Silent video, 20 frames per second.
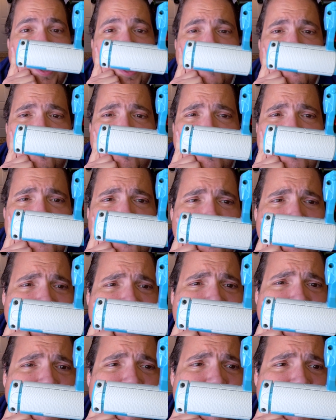I wonder why
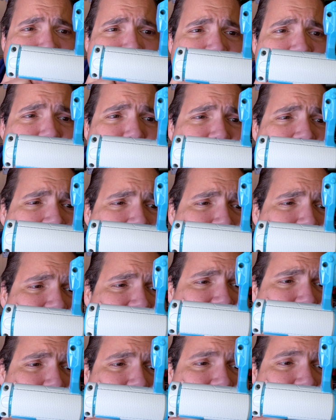they would put a battery
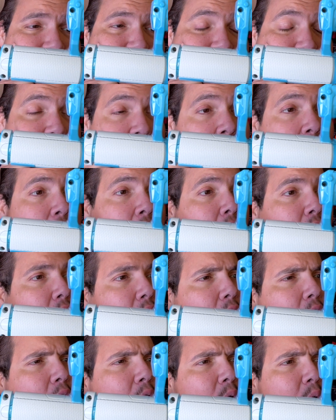door here.
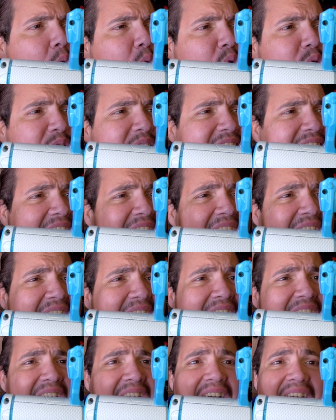Oh,
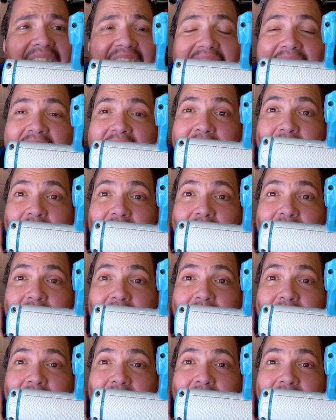yeah!